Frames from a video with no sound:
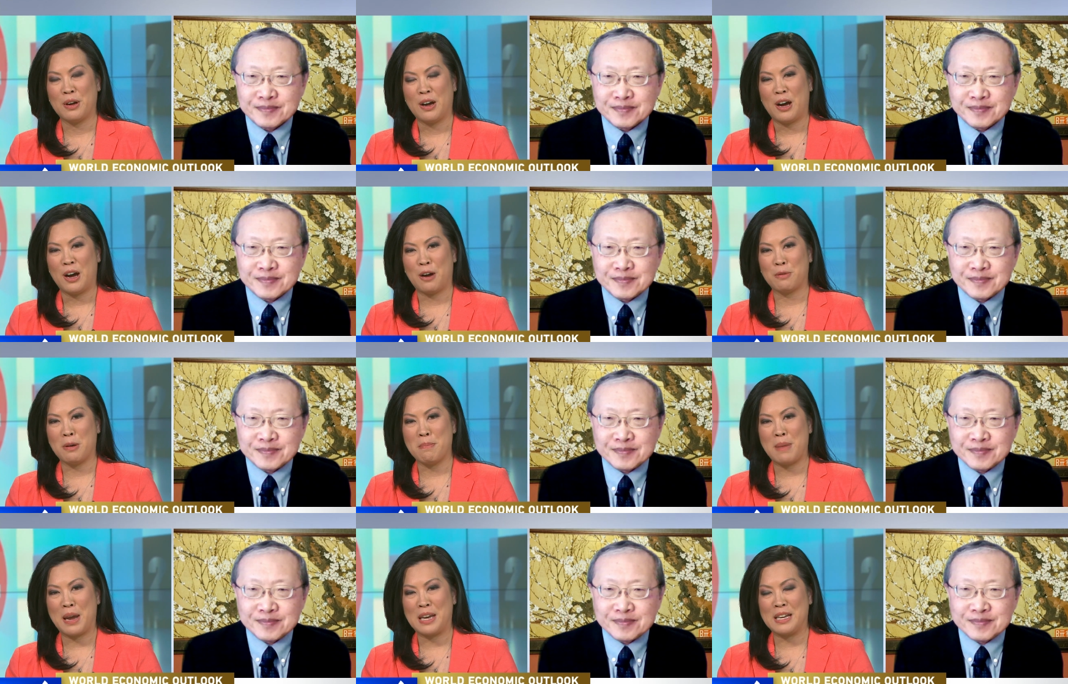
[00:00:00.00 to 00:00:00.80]
Speaker 1: uh,
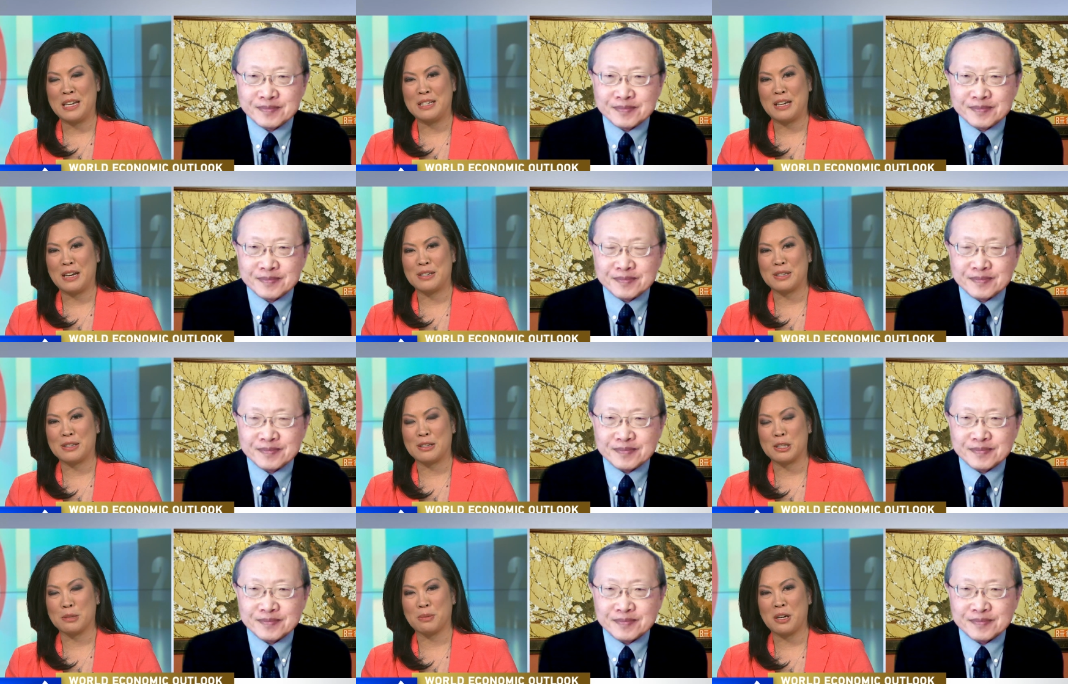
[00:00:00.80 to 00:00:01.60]
remaining days of
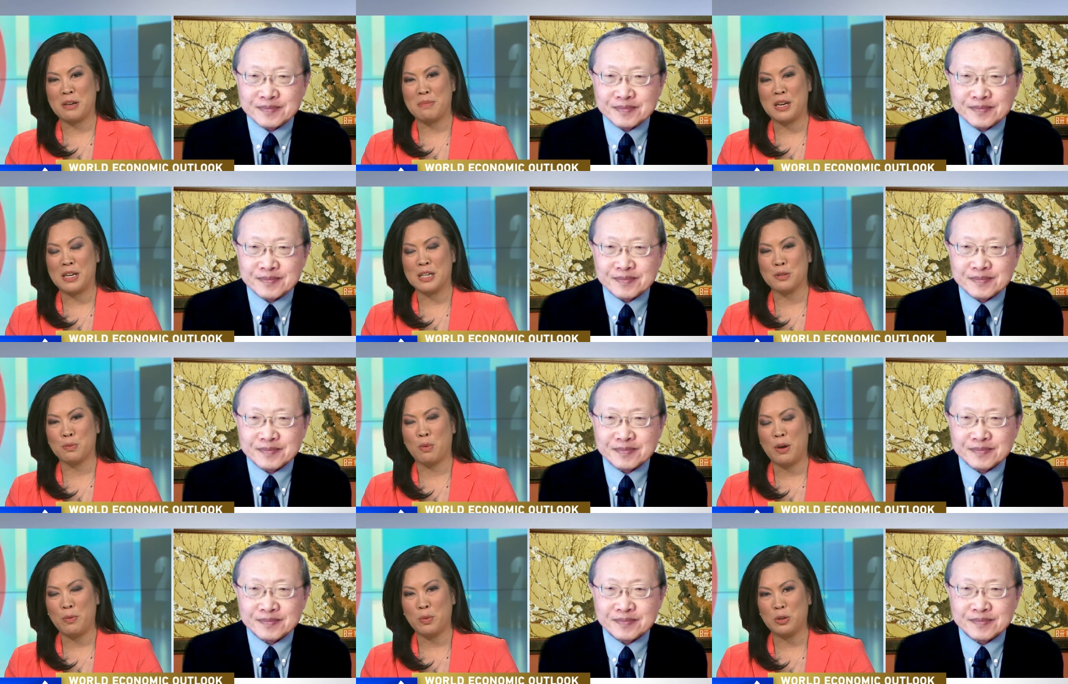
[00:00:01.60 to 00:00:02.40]
the spring meetings?
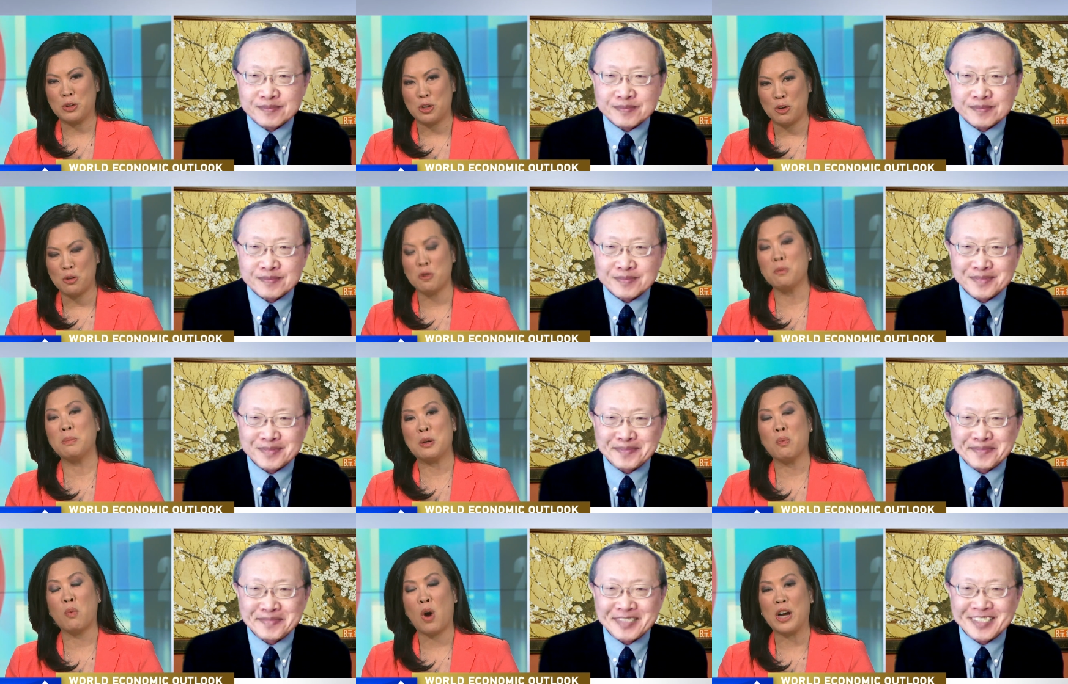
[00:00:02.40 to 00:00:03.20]
What will you
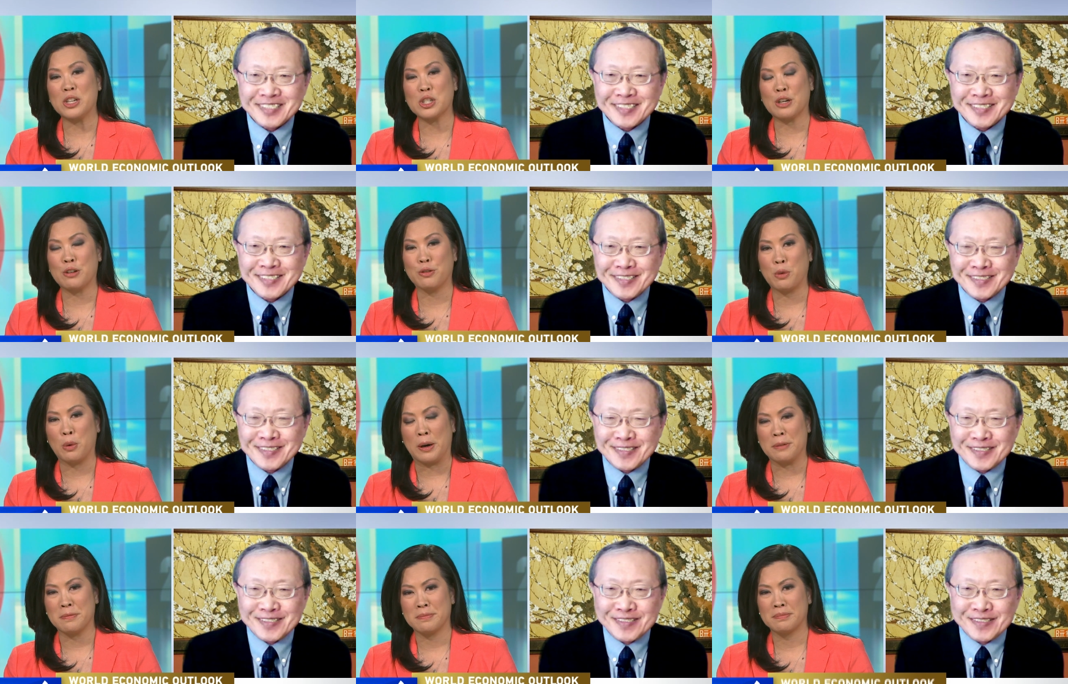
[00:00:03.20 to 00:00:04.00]
be watching
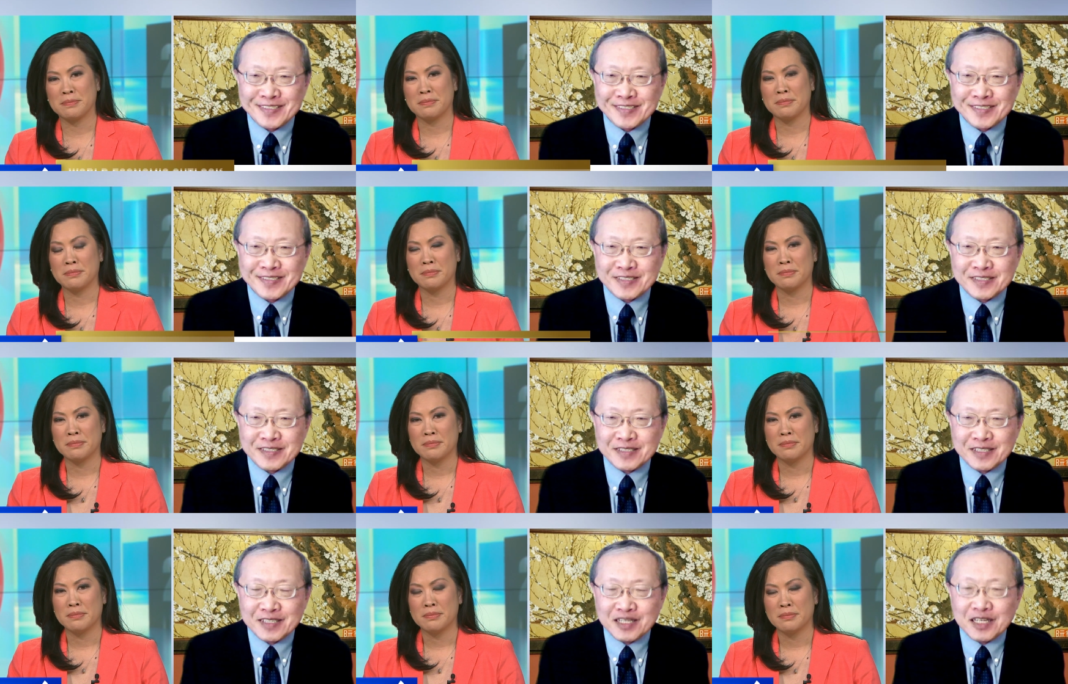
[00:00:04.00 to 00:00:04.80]
for?
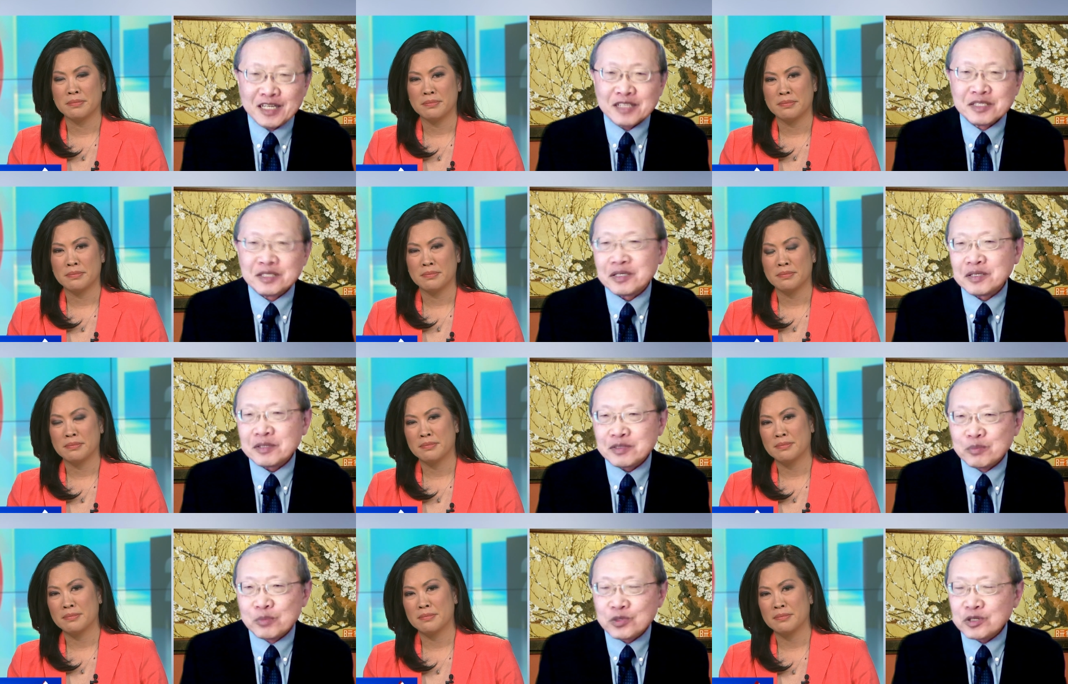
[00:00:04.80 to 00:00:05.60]
Speaker 2: The, the
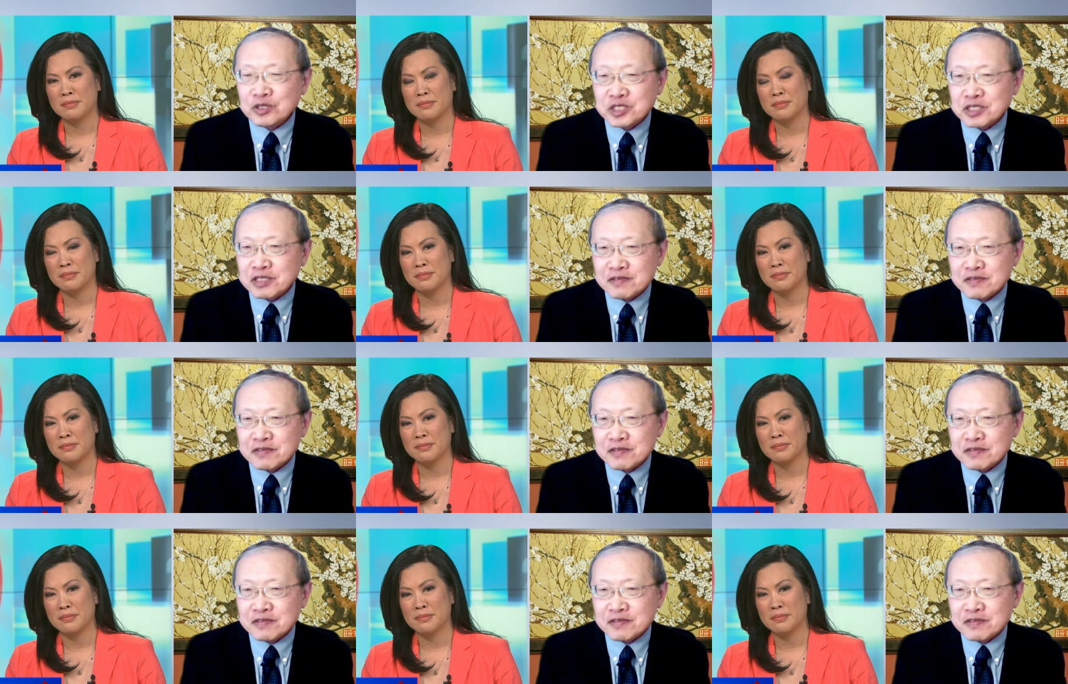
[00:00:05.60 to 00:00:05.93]
words of,